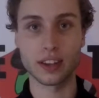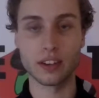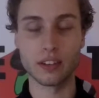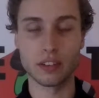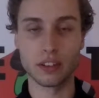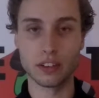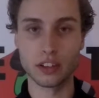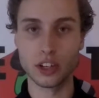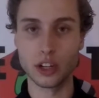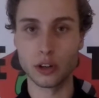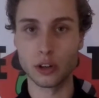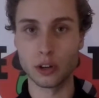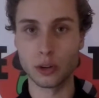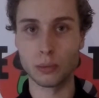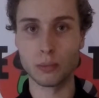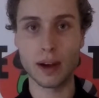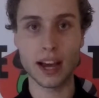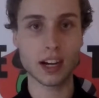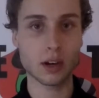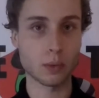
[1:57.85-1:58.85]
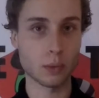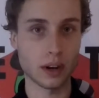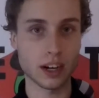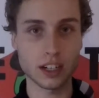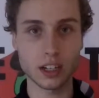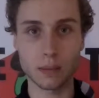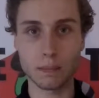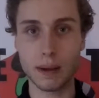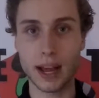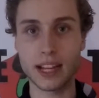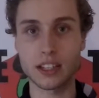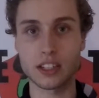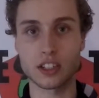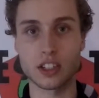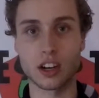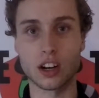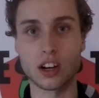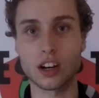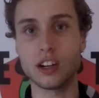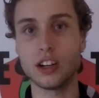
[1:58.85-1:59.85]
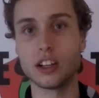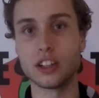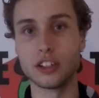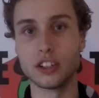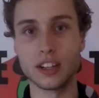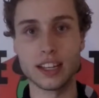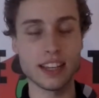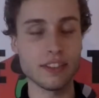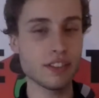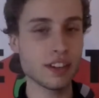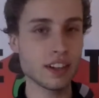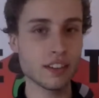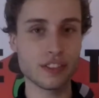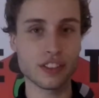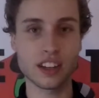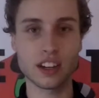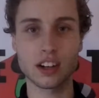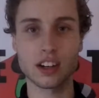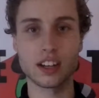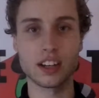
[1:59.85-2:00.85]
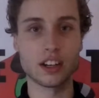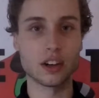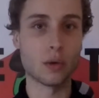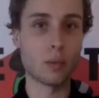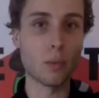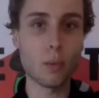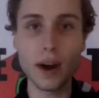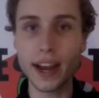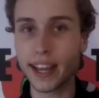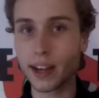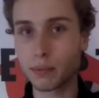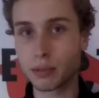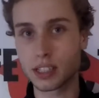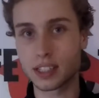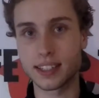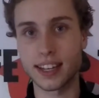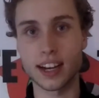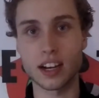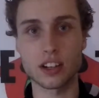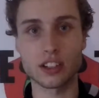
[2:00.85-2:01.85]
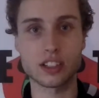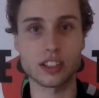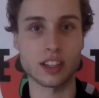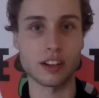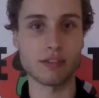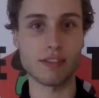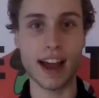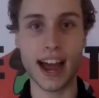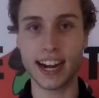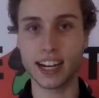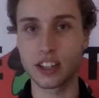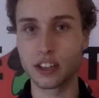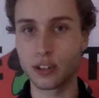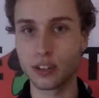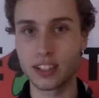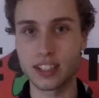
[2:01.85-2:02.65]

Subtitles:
no matter where your pets are, even if they're way upstairs and the raccoon is